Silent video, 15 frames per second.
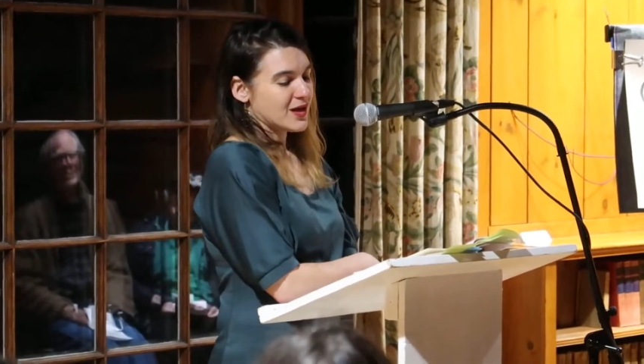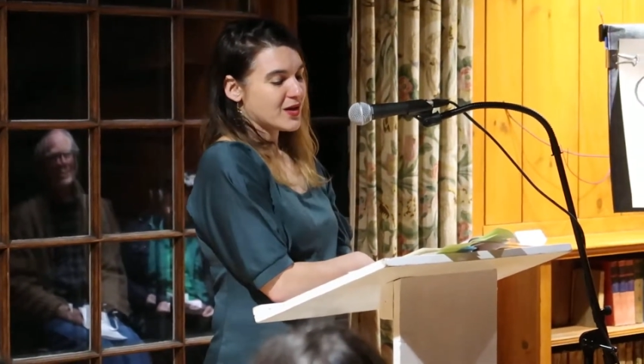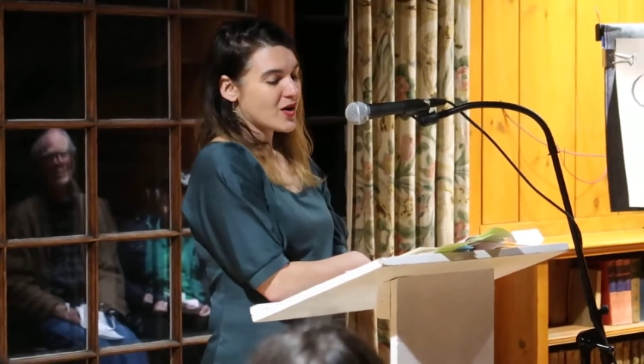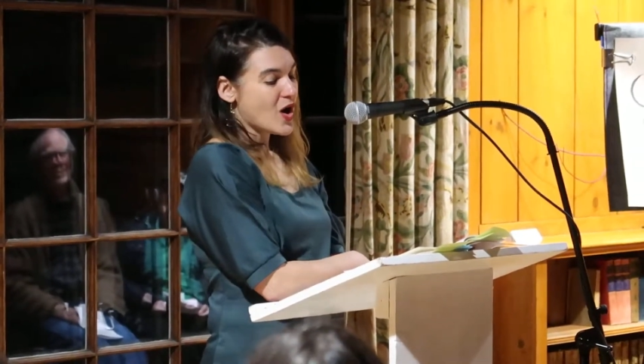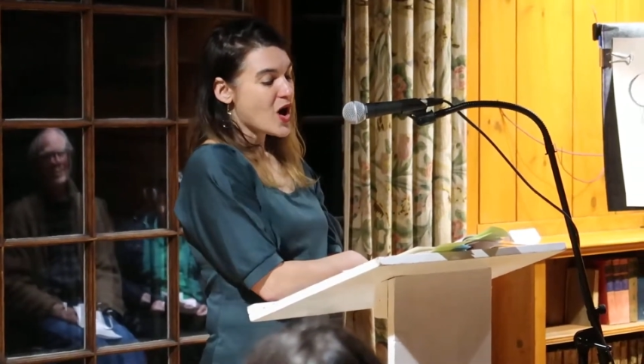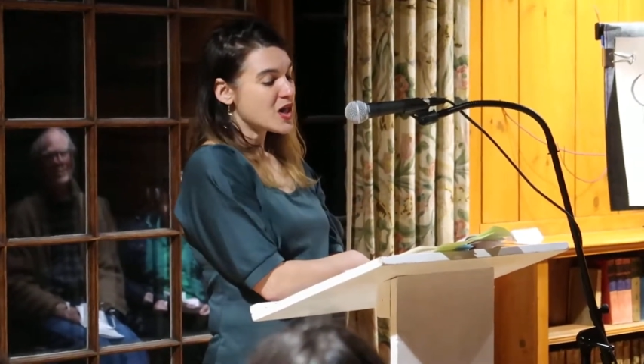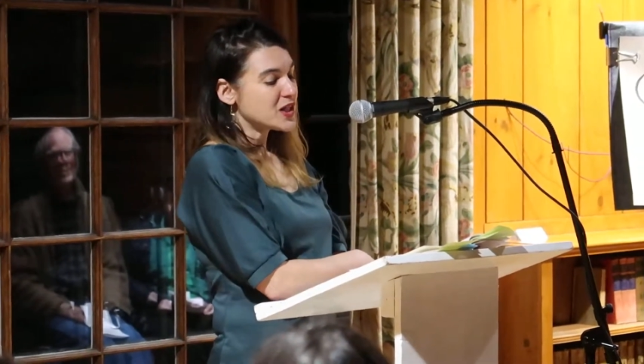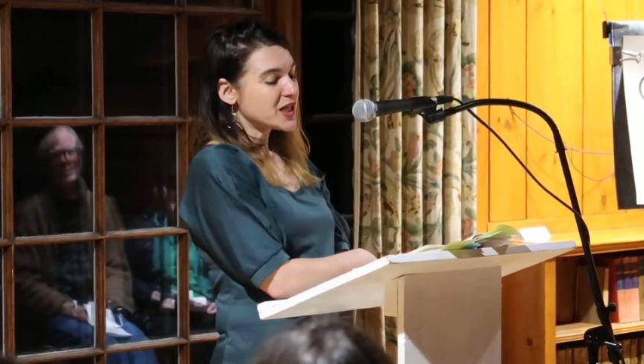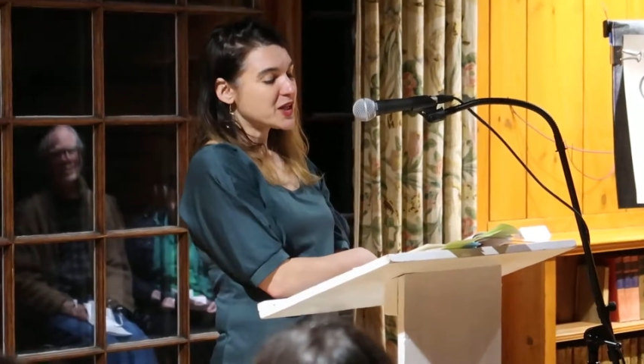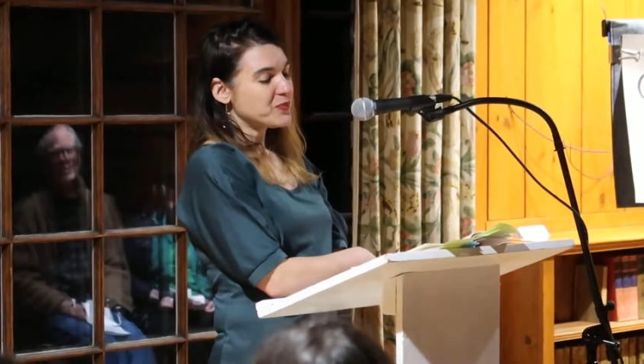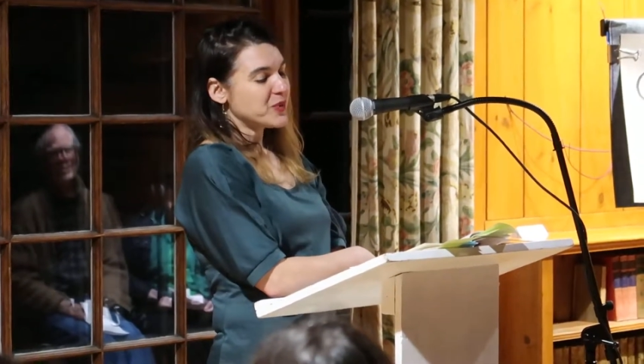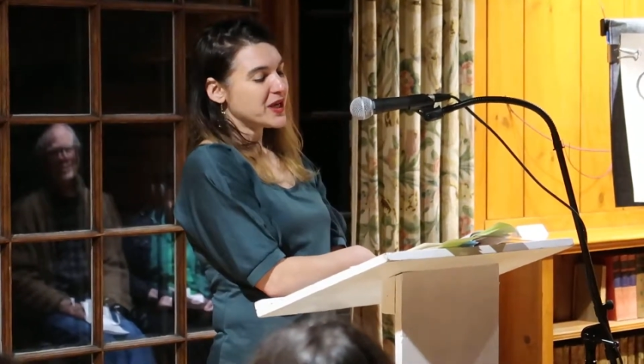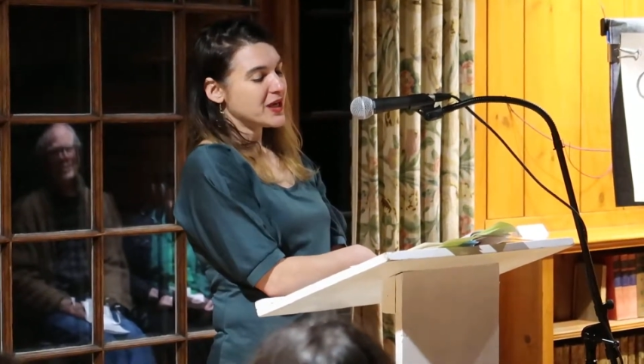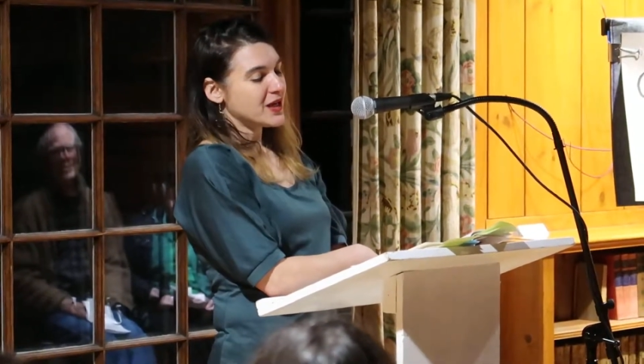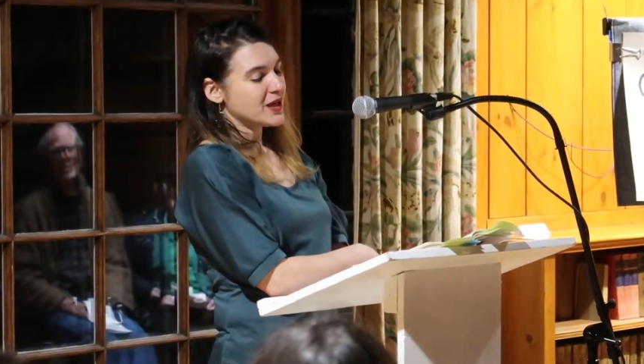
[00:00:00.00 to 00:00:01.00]
calling
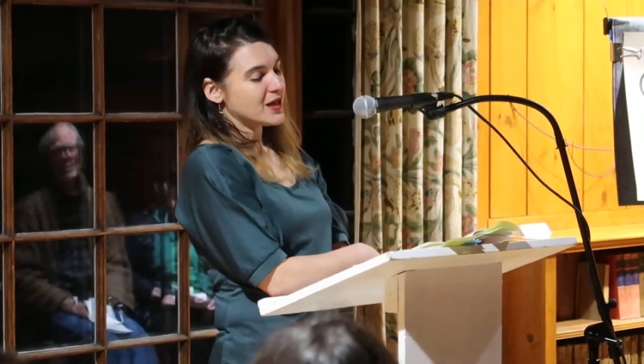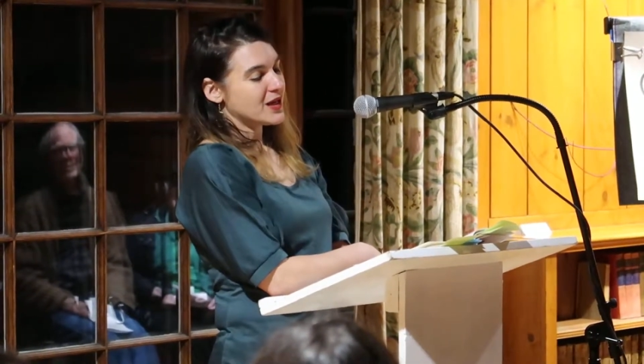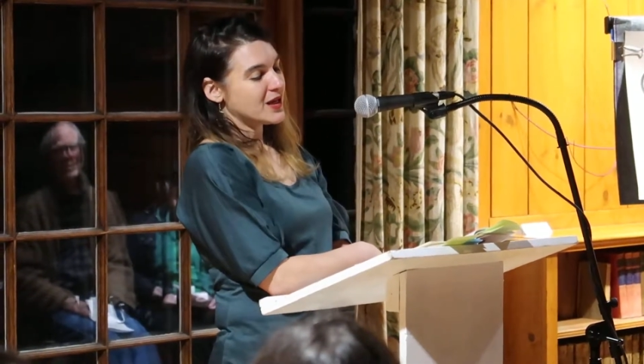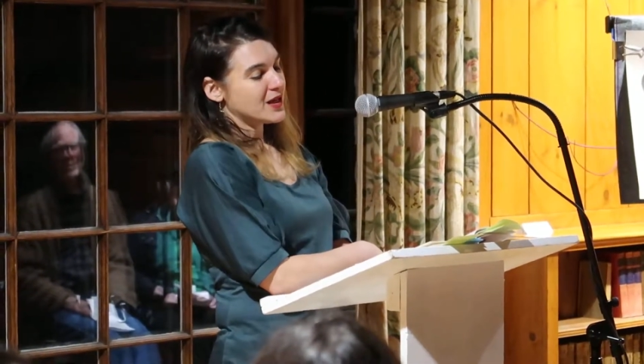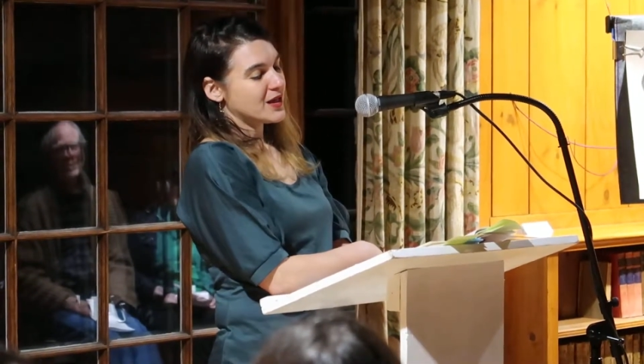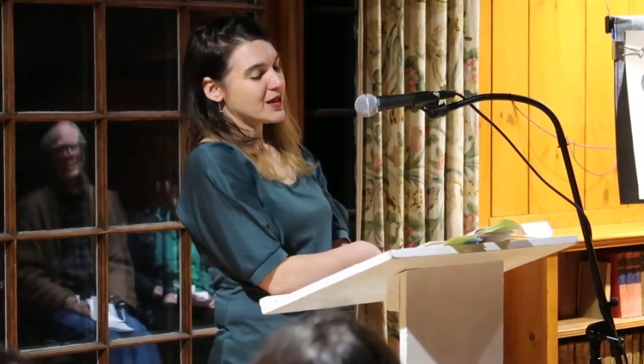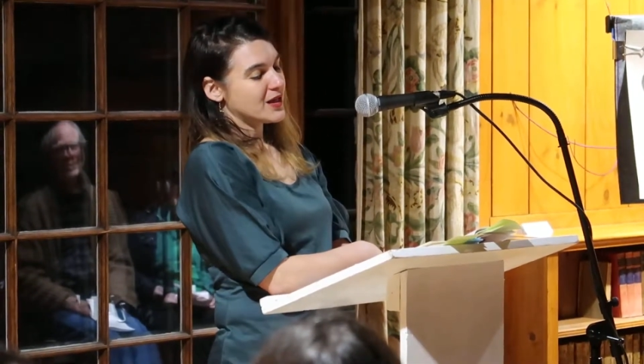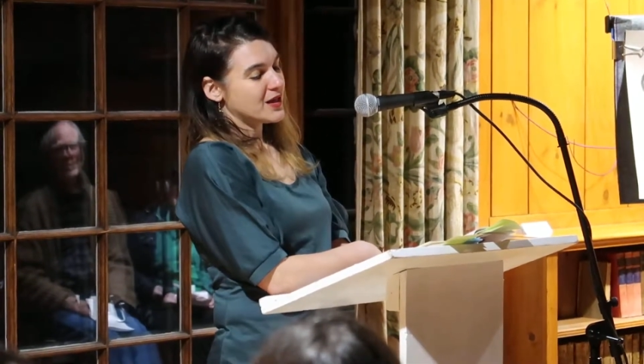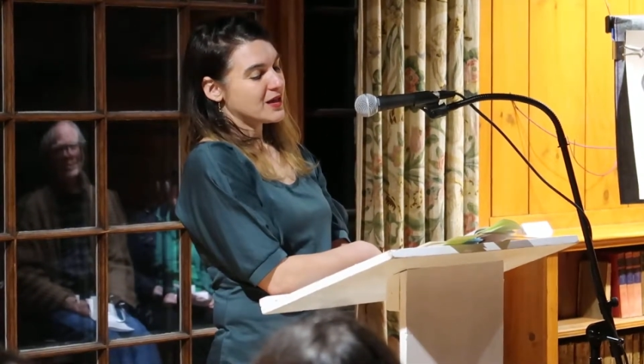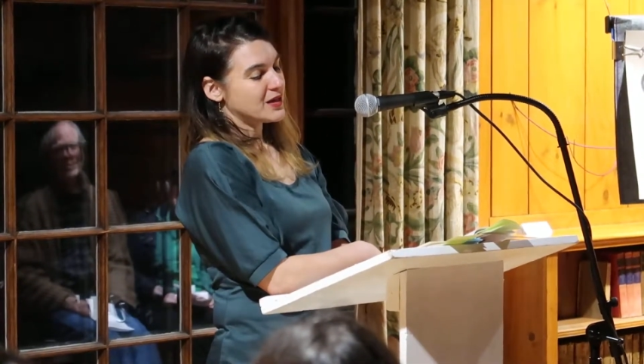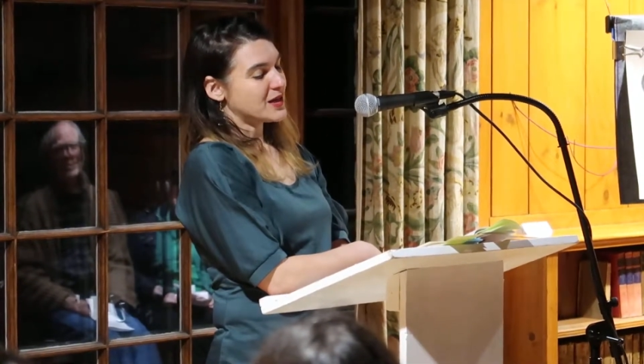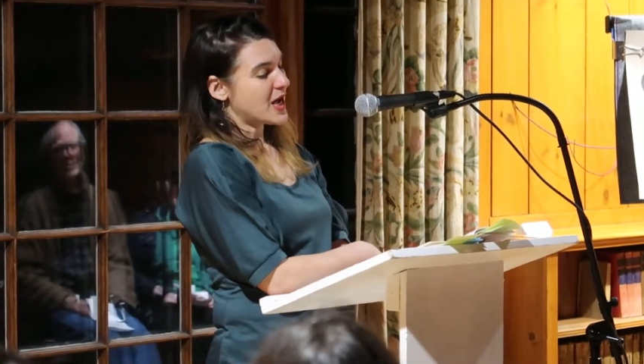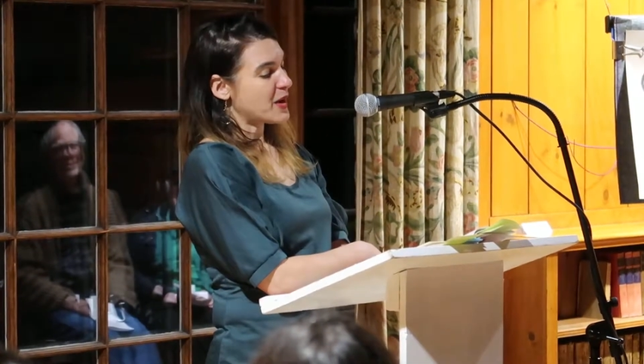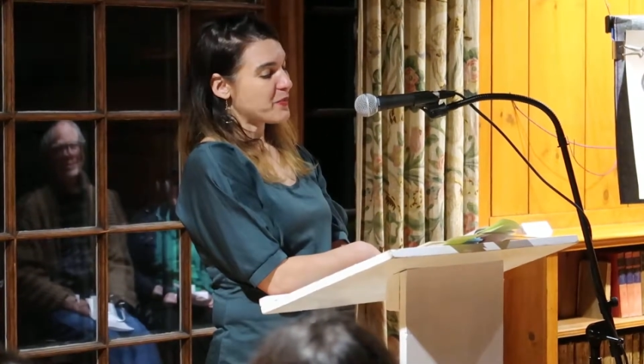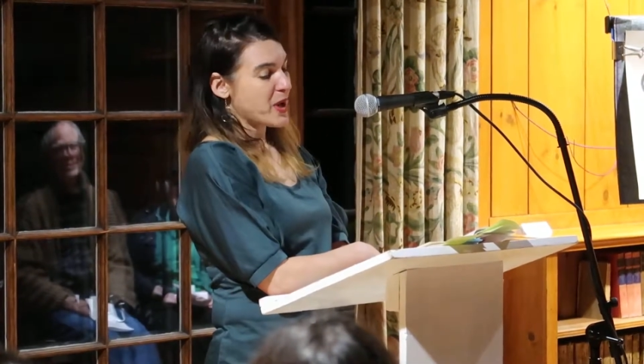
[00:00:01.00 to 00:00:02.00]
me
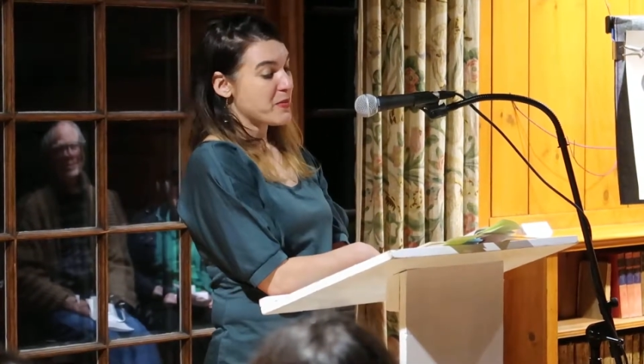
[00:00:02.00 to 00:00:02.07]
not